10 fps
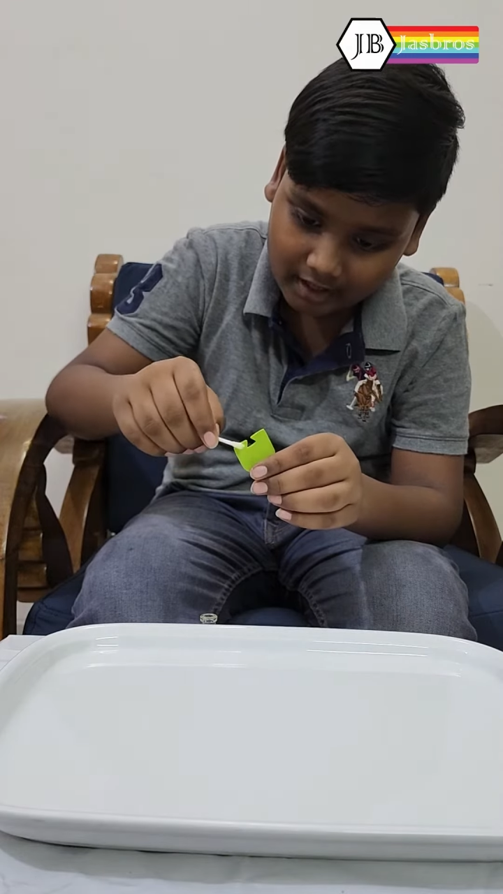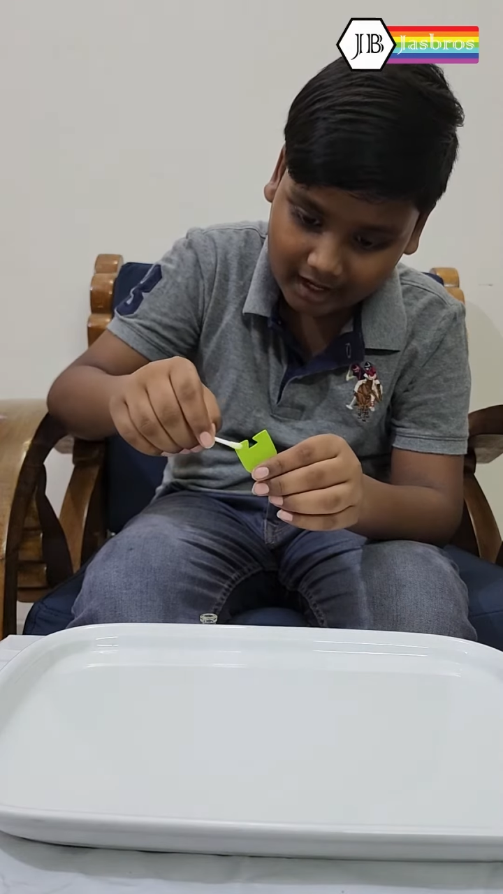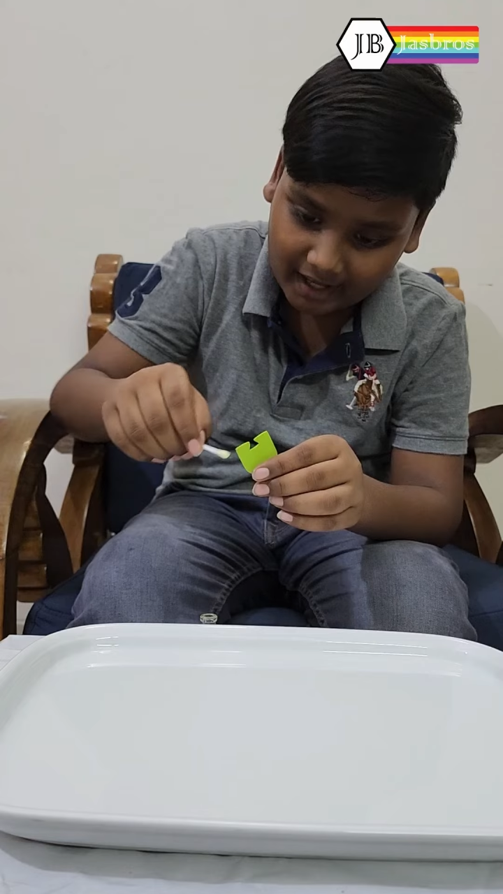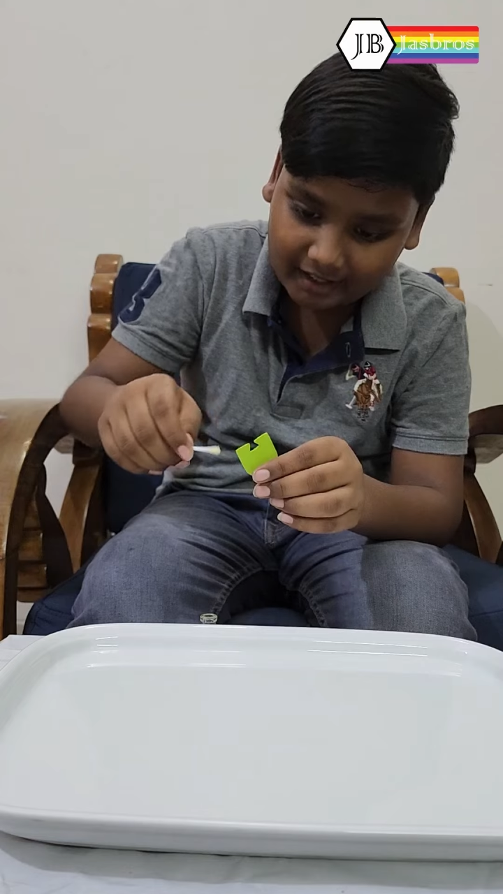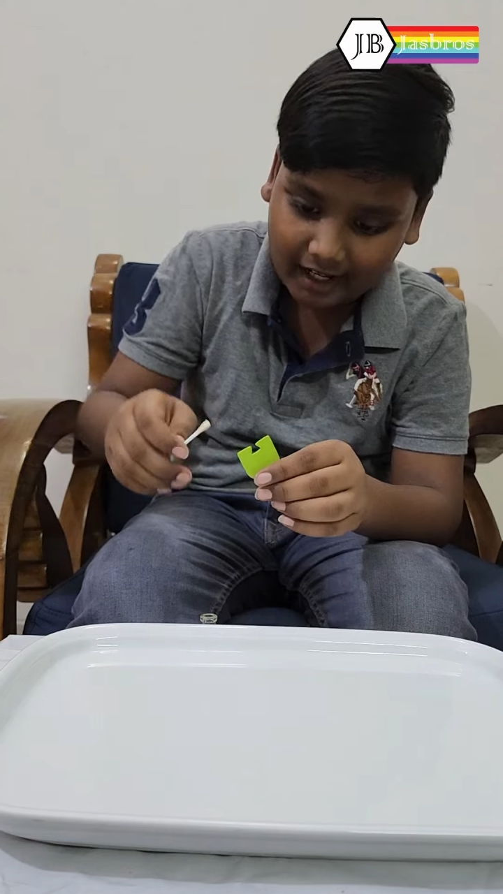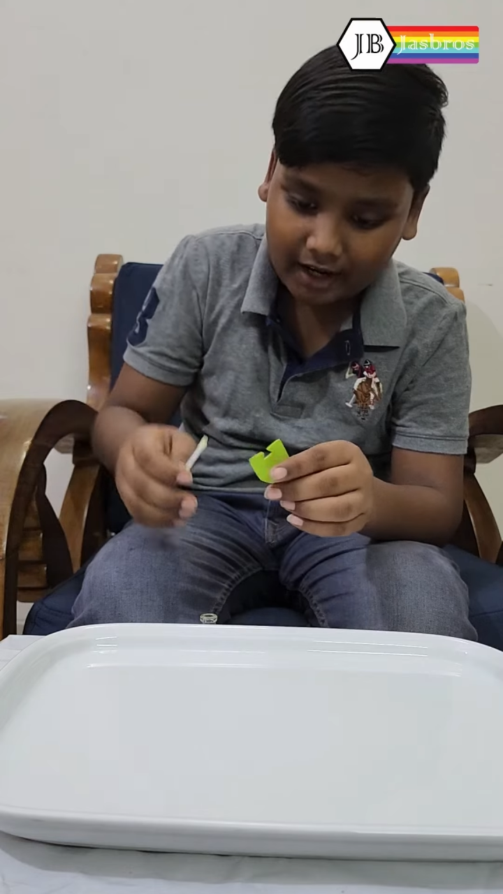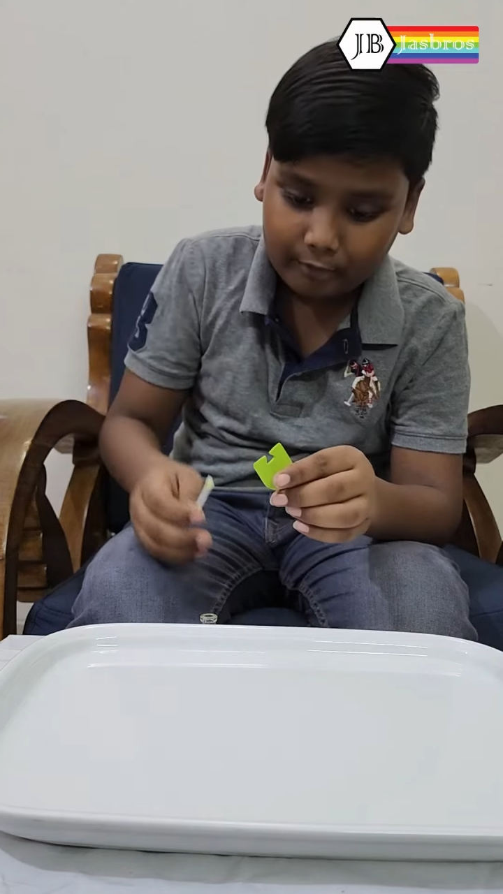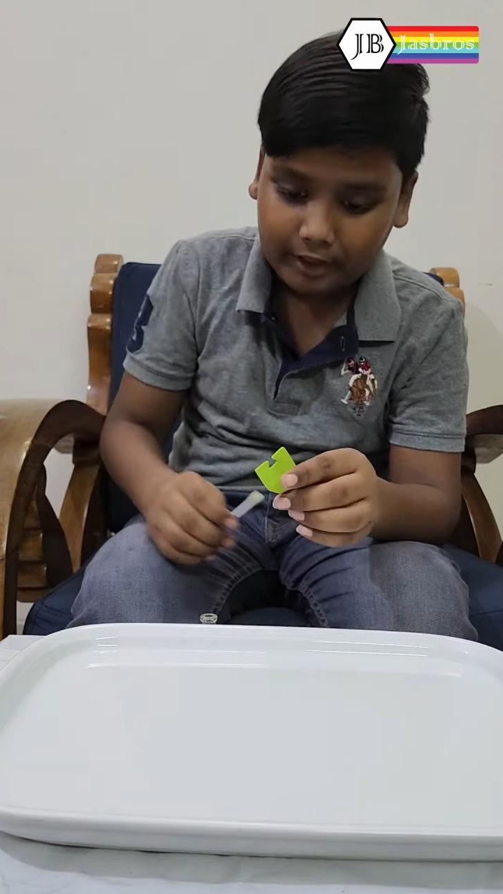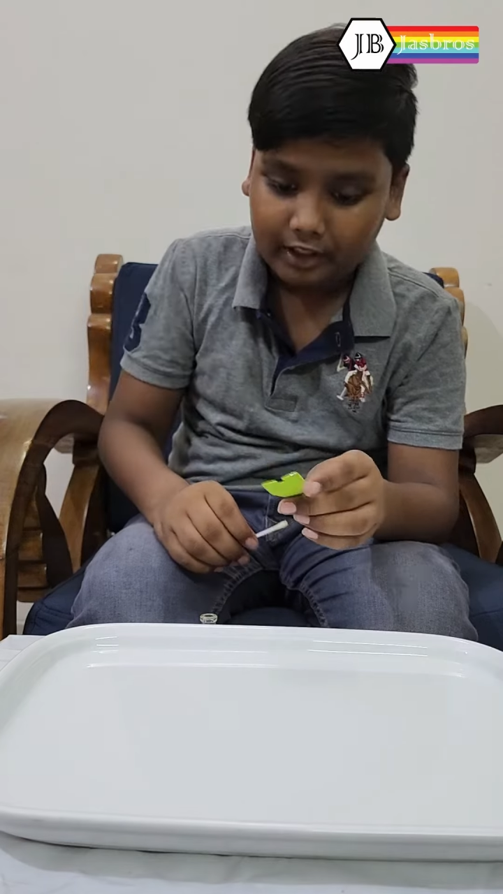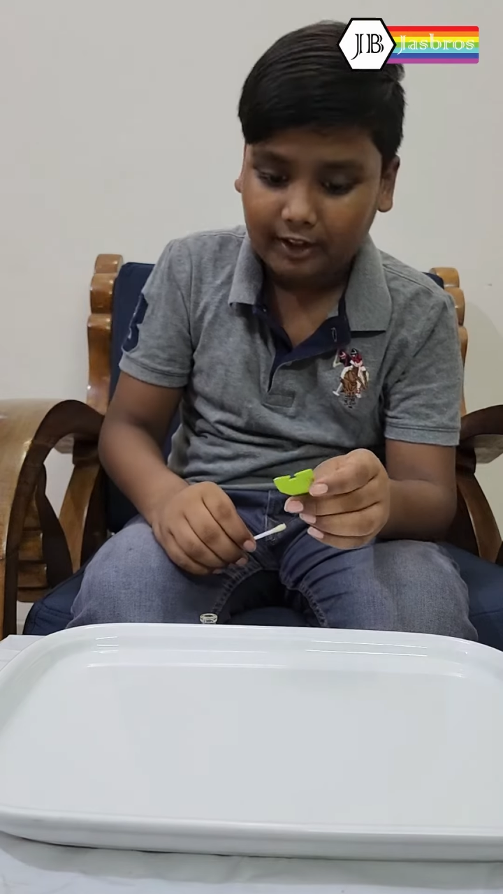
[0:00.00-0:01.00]
And now
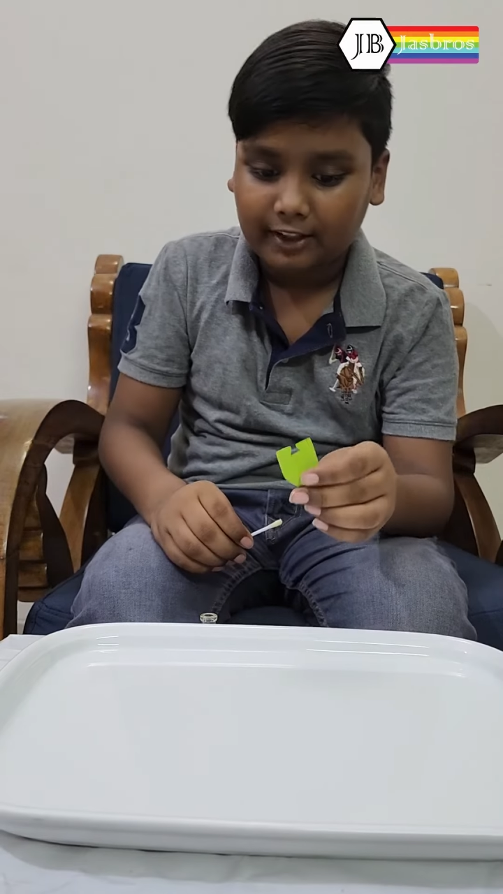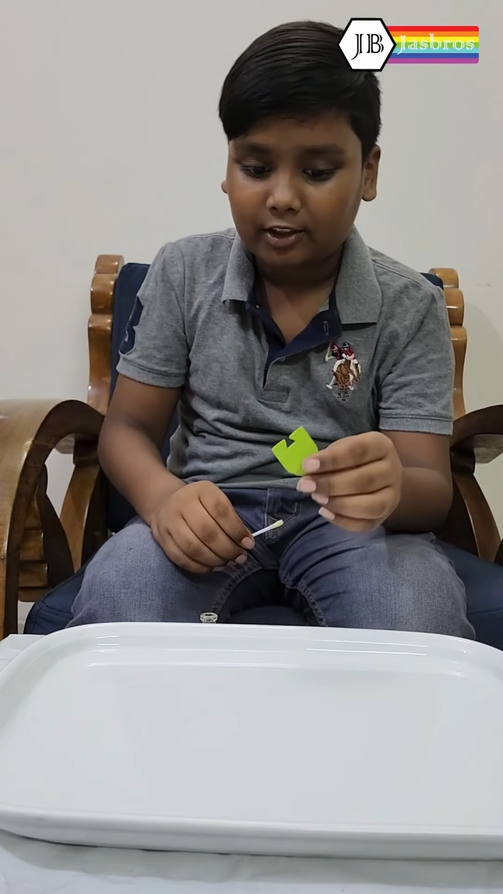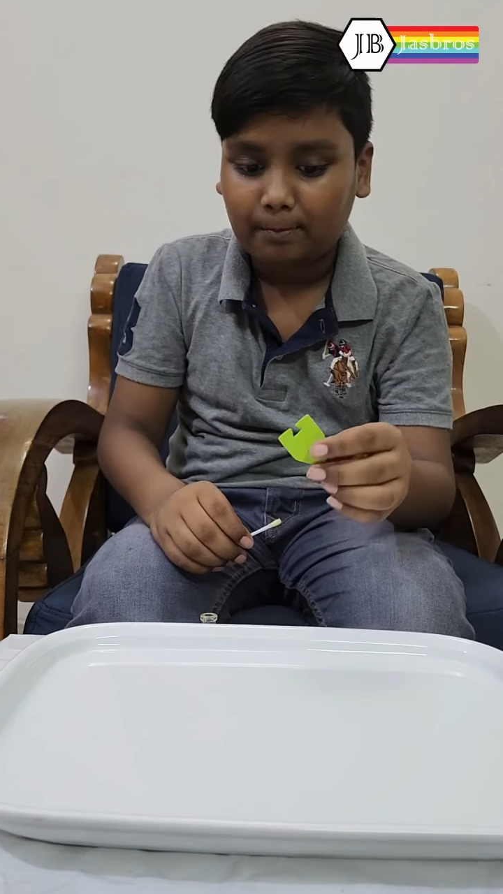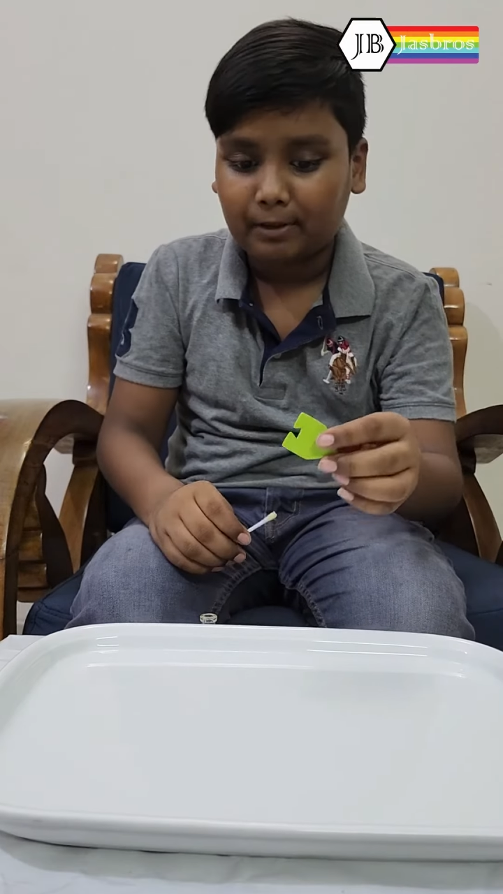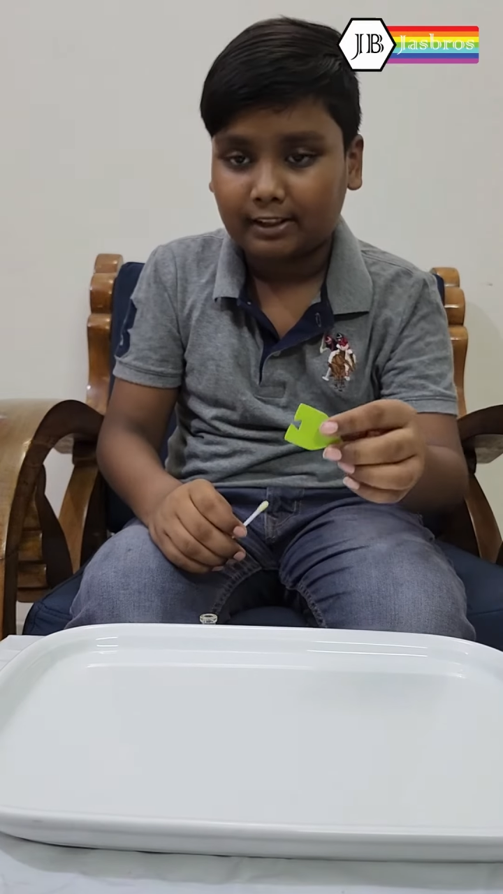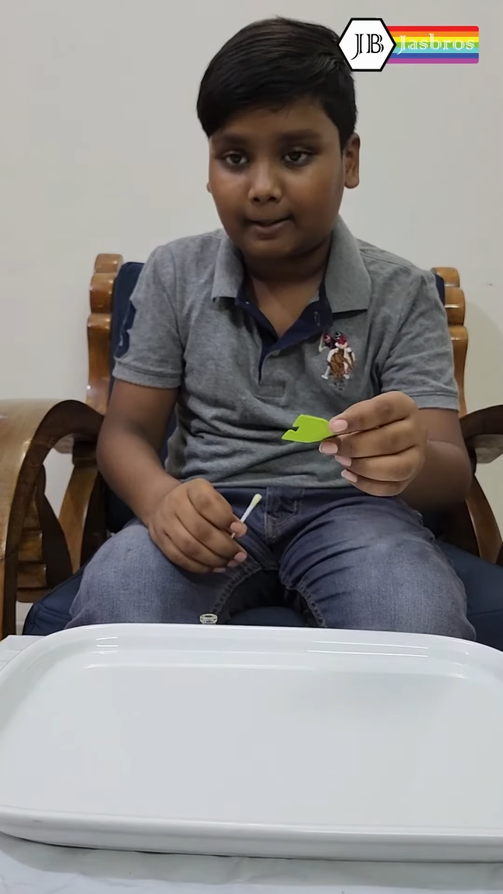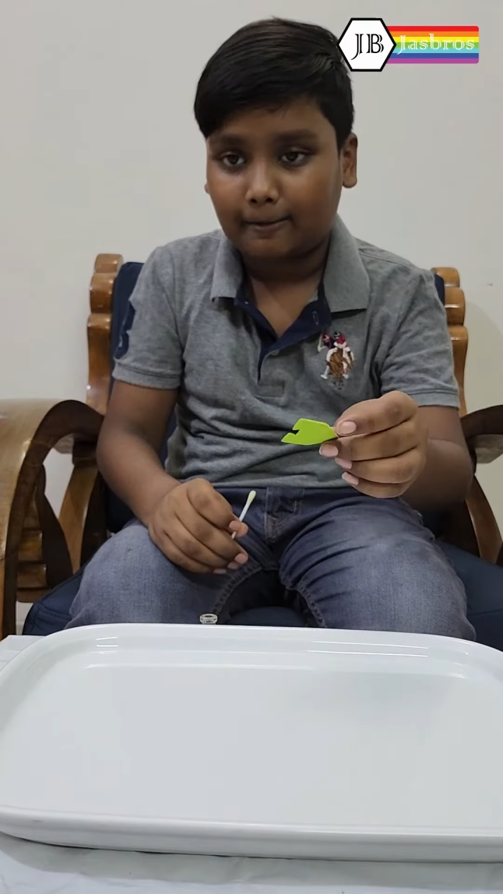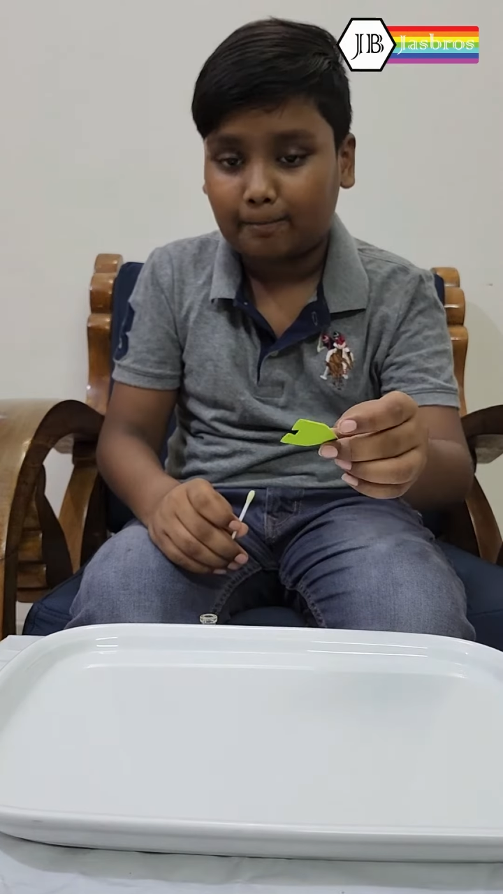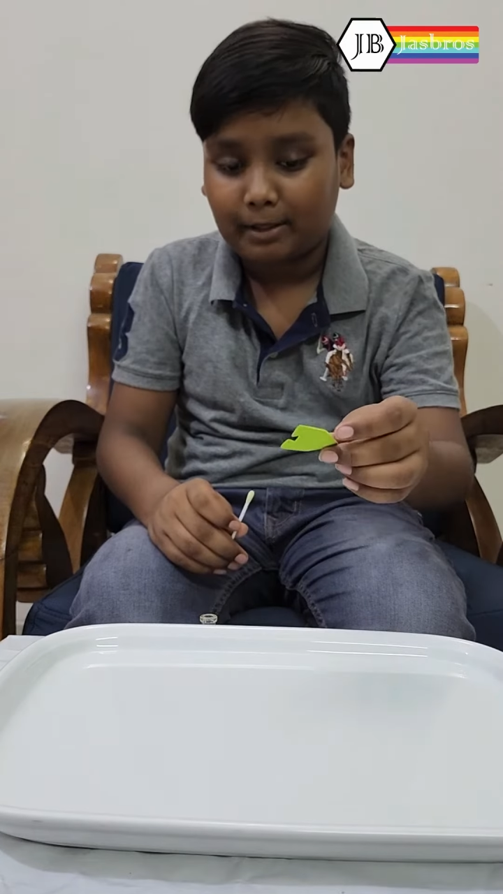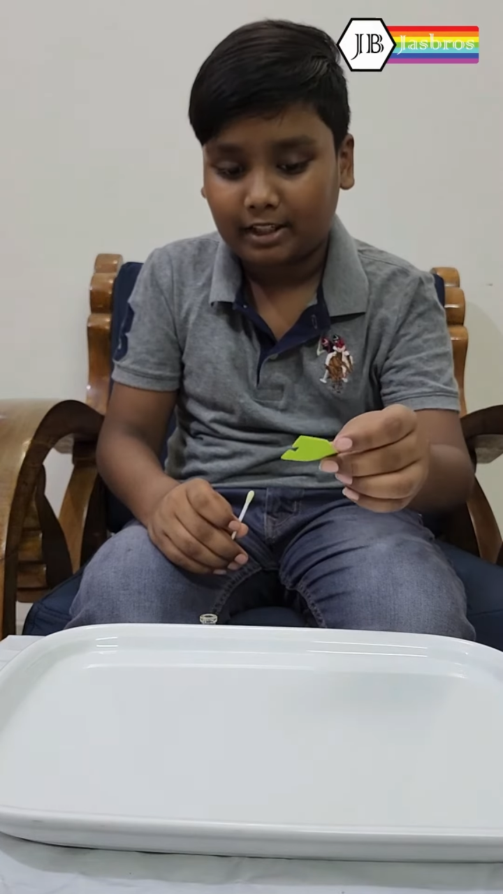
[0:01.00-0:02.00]
we are going to put
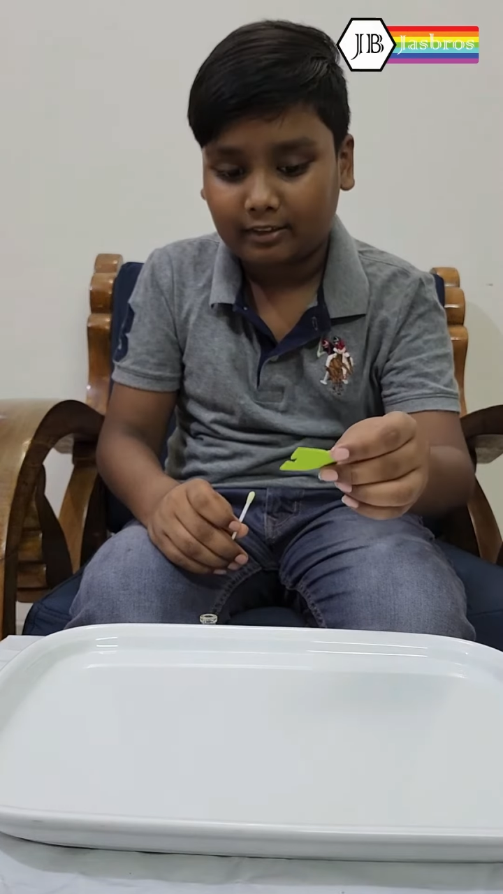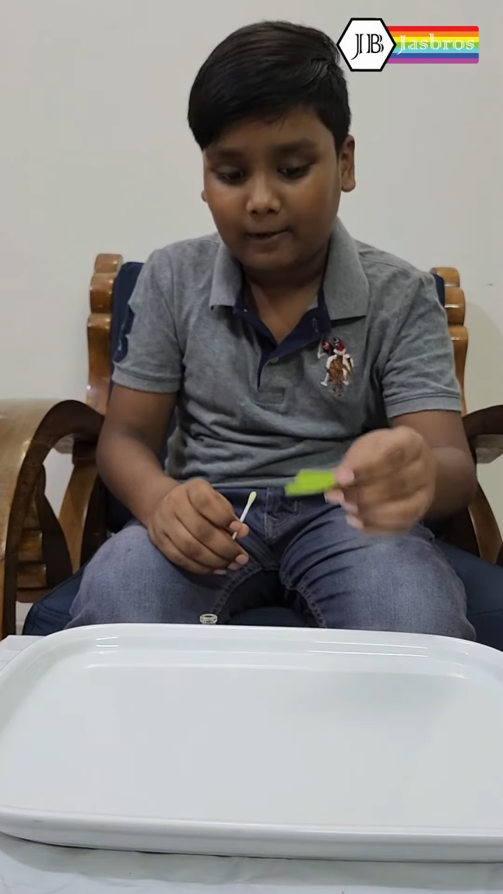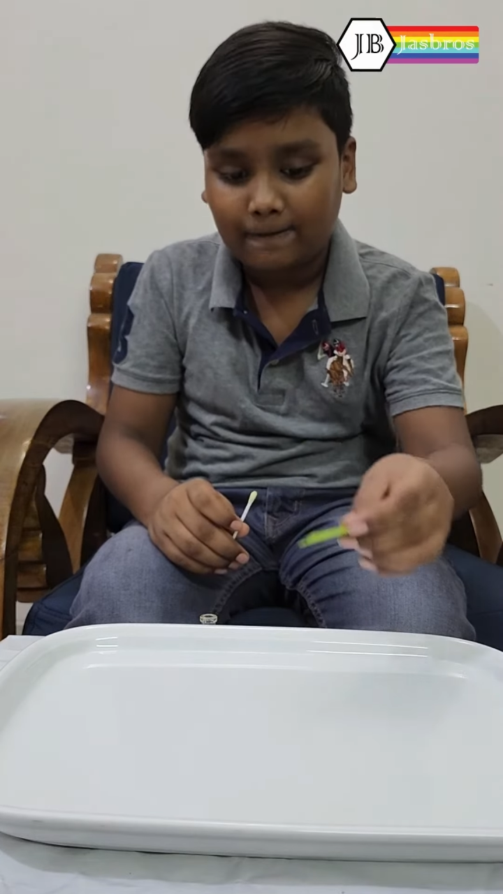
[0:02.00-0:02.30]
the piece of